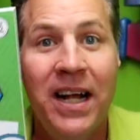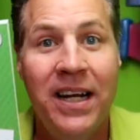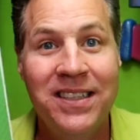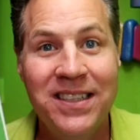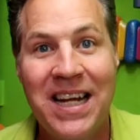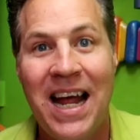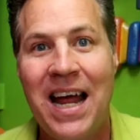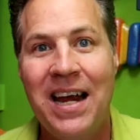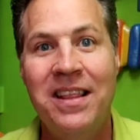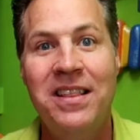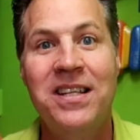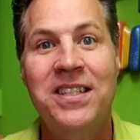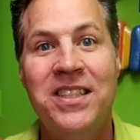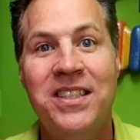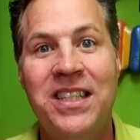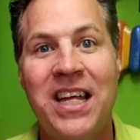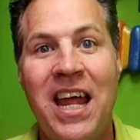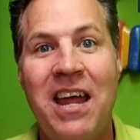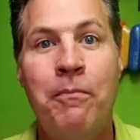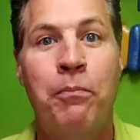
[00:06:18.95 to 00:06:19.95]
It's kind of the
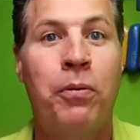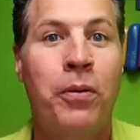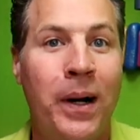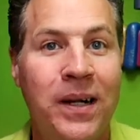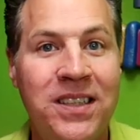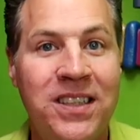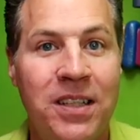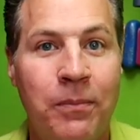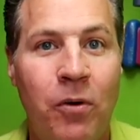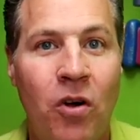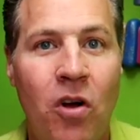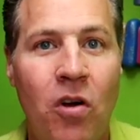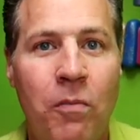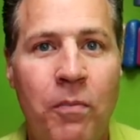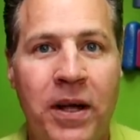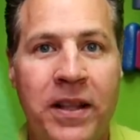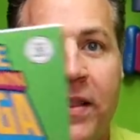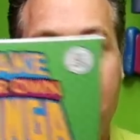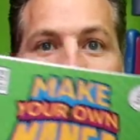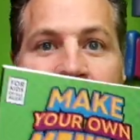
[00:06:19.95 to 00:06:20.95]
same principle,
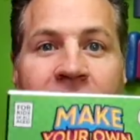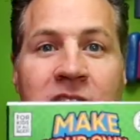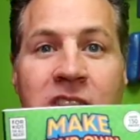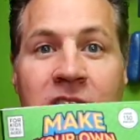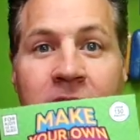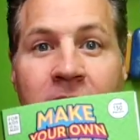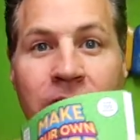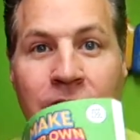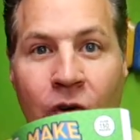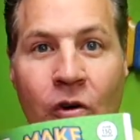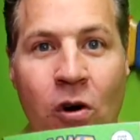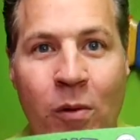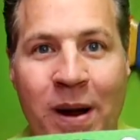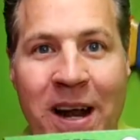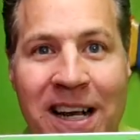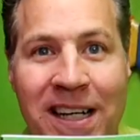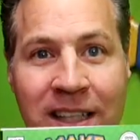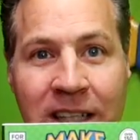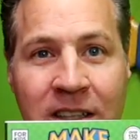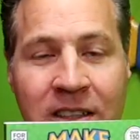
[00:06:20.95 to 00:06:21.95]
but they're, they're
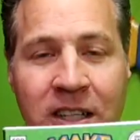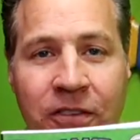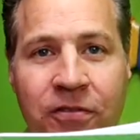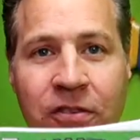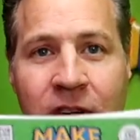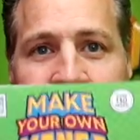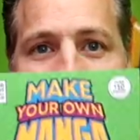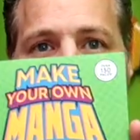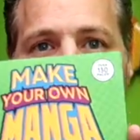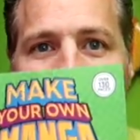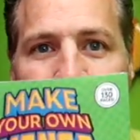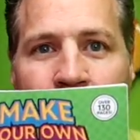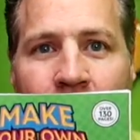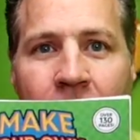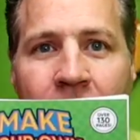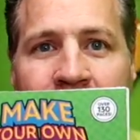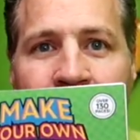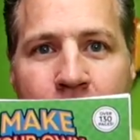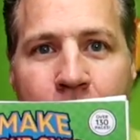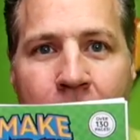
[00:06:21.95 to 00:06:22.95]
formatted a little differently and
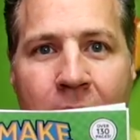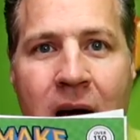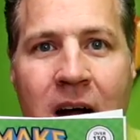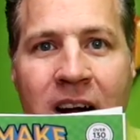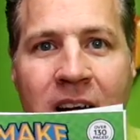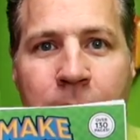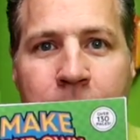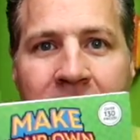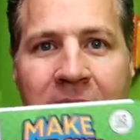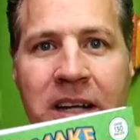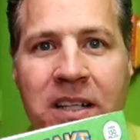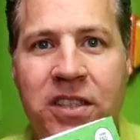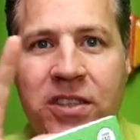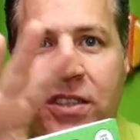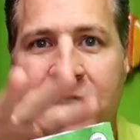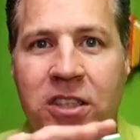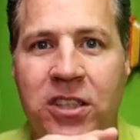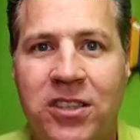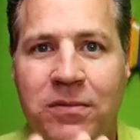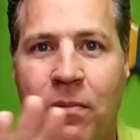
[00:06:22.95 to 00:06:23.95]
more of a manga
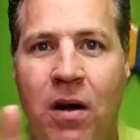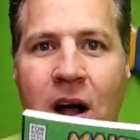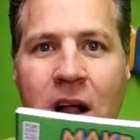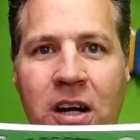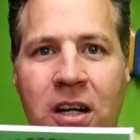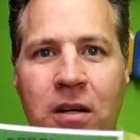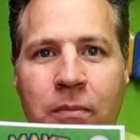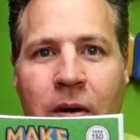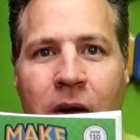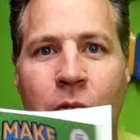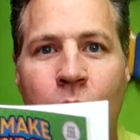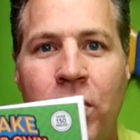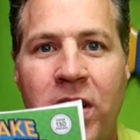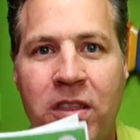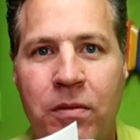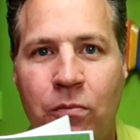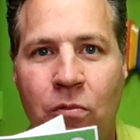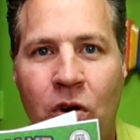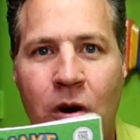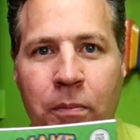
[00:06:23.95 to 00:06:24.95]
pages. They're smaller, but
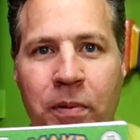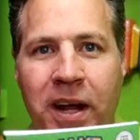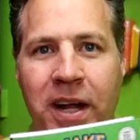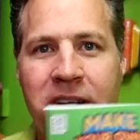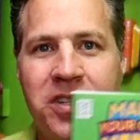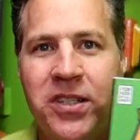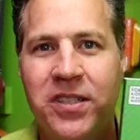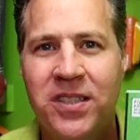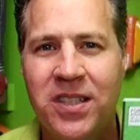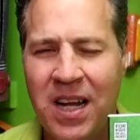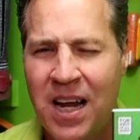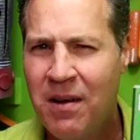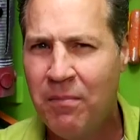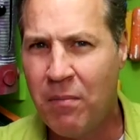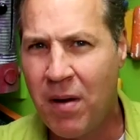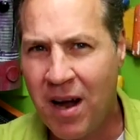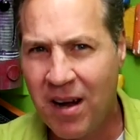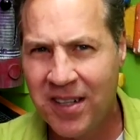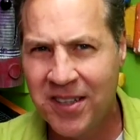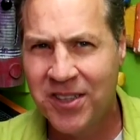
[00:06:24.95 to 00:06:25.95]
with more pages.
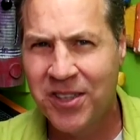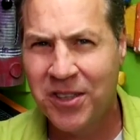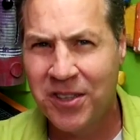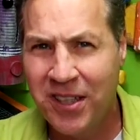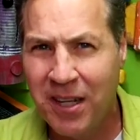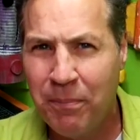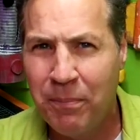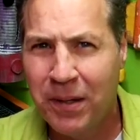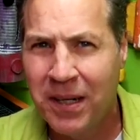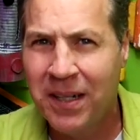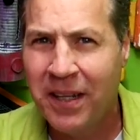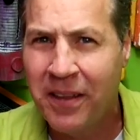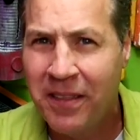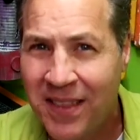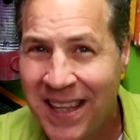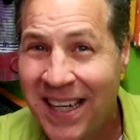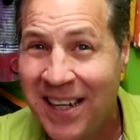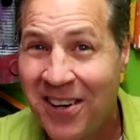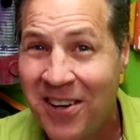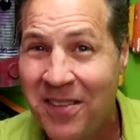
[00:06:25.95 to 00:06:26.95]
Mangas are typically
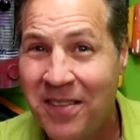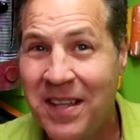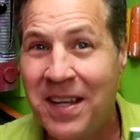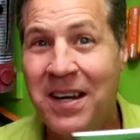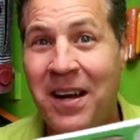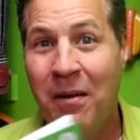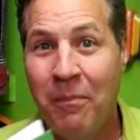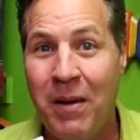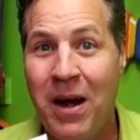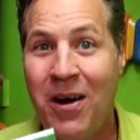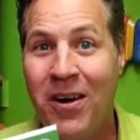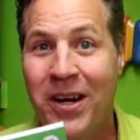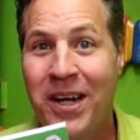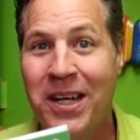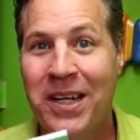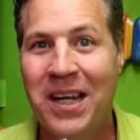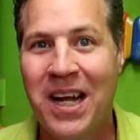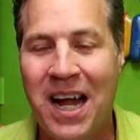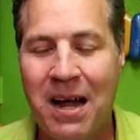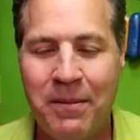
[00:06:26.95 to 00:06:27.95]
thicker than
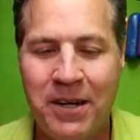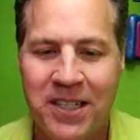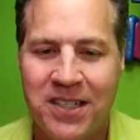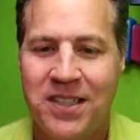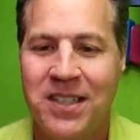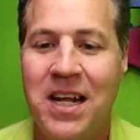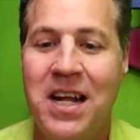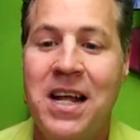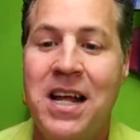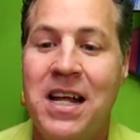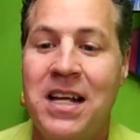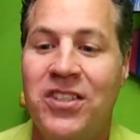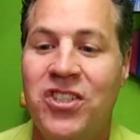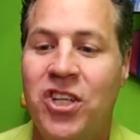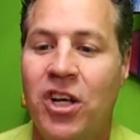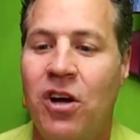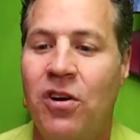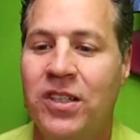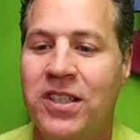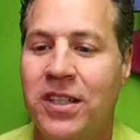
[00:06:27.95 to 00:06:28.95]
American comics.
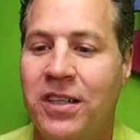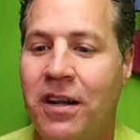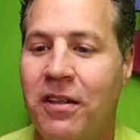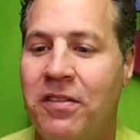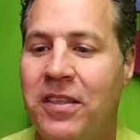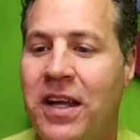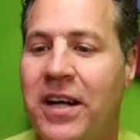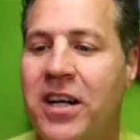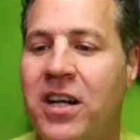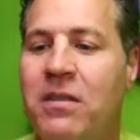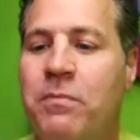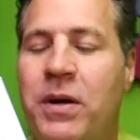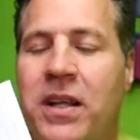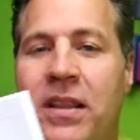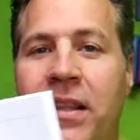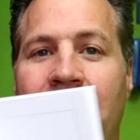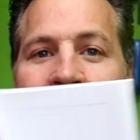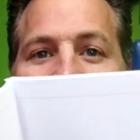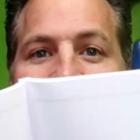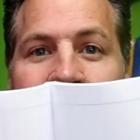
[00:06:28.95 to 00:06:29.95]
So it's a little thicker,
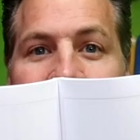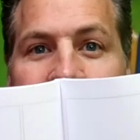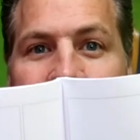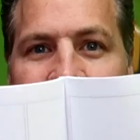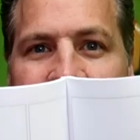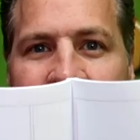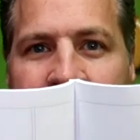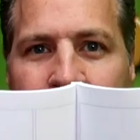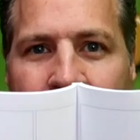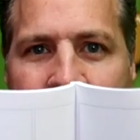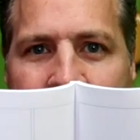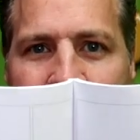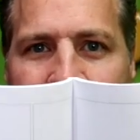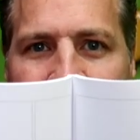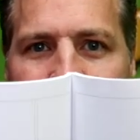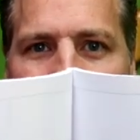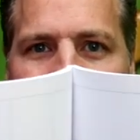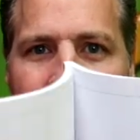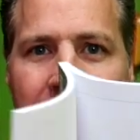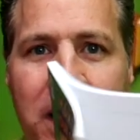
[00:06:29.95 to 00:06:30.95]
but, and a little
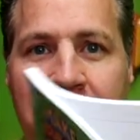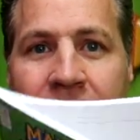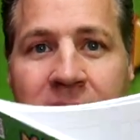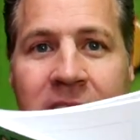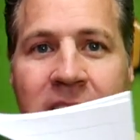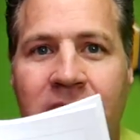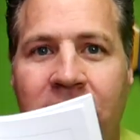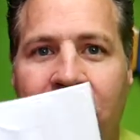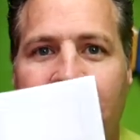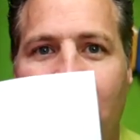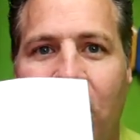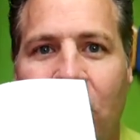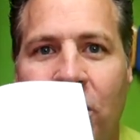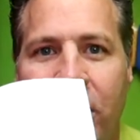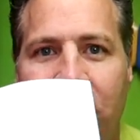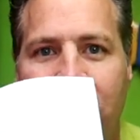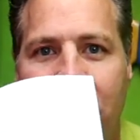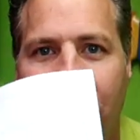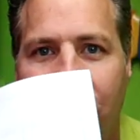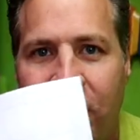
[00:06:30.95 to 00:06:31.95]
smaller, but here you go,
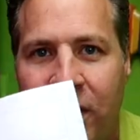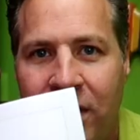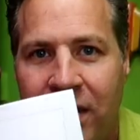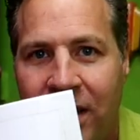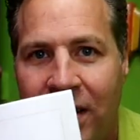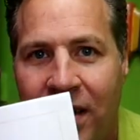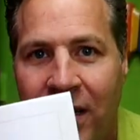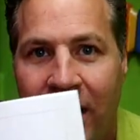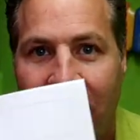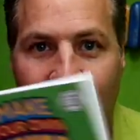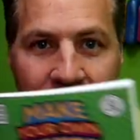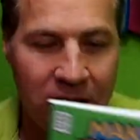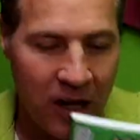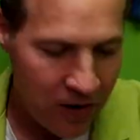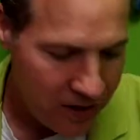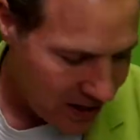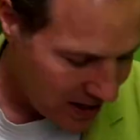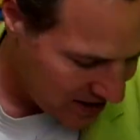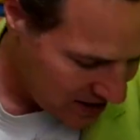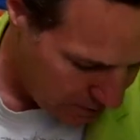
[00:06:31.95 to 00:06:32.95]
your different, you know,
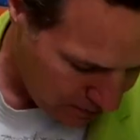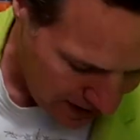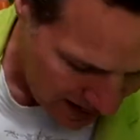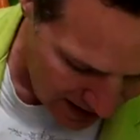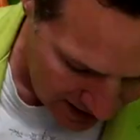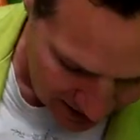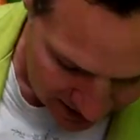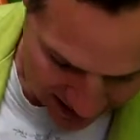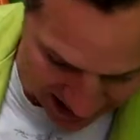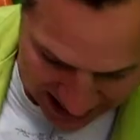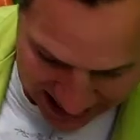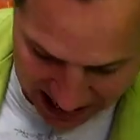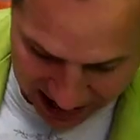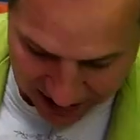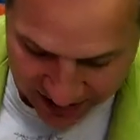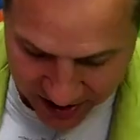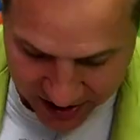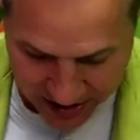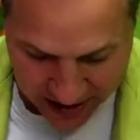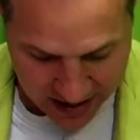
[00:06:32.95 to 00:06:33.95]
all kinds of panel
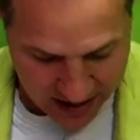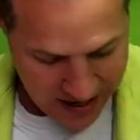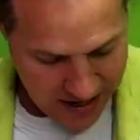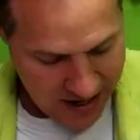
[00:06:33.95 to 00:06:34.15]
layouts.